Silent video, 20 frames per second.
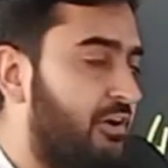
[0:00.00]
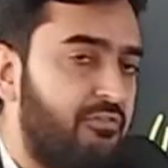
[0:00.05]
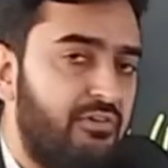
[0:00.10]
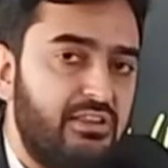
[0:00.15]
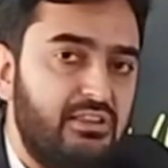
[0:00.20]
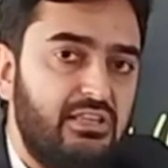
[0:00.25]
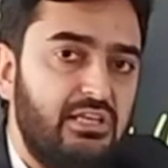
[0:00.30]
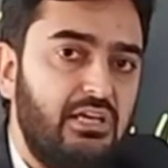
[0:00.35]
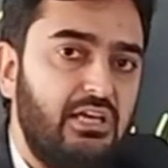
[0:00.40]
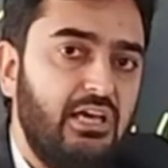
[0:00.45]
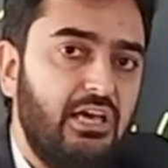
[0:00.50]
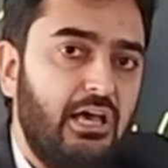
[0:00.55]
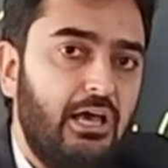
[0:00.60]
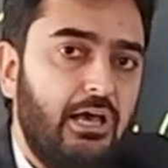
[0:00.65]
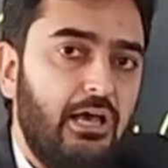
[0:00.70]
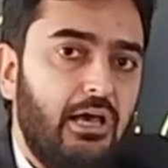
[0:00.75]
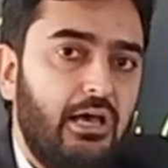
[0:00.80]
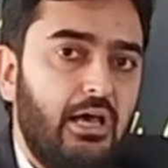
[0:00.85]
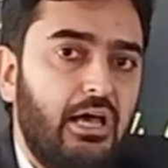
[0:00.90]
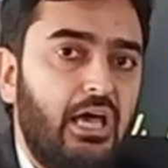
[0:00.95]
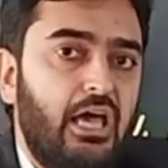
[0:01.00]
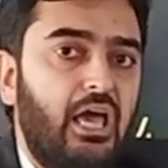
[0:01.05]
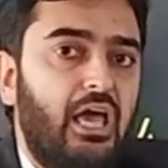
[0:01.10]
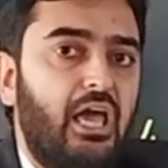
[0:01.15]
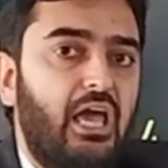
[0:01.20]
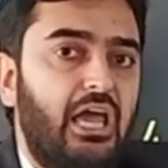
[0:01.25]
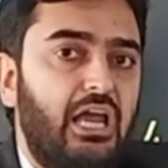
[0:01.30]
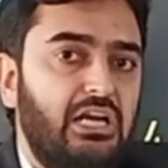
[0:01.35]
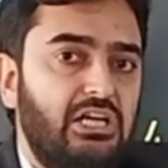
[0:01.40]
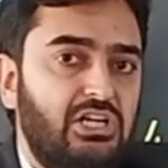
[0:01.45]
with the
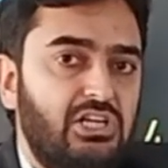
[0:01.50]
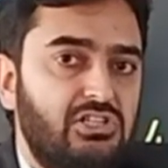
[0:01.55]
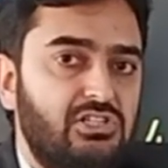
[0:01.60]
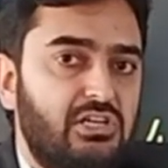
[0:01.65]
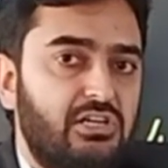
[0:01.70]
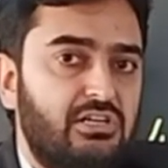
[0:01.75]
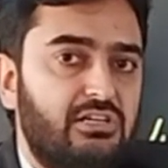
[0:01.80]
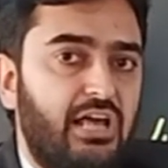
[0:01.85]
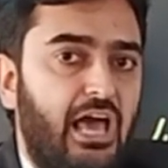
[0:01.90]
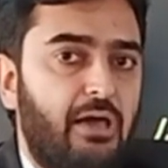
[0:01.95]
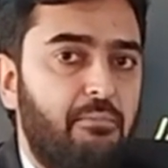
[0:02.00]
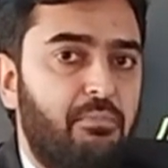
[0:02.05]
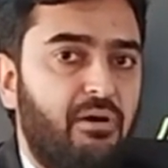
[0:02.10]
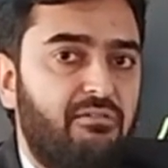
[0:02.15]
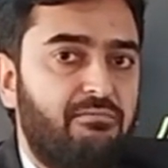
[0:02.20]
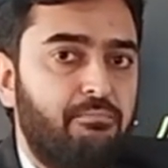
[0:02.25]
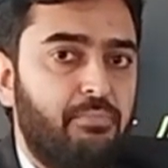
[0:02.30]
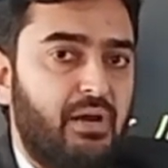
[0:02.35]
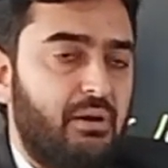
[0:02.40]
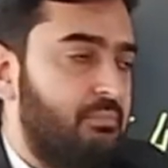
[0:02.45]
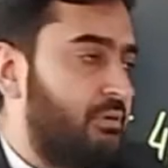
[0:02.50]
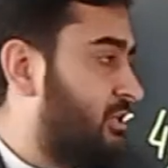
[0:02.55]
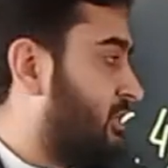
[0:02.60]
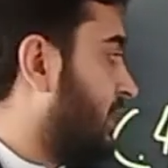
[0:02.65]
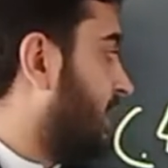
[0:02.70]
integer type of parameter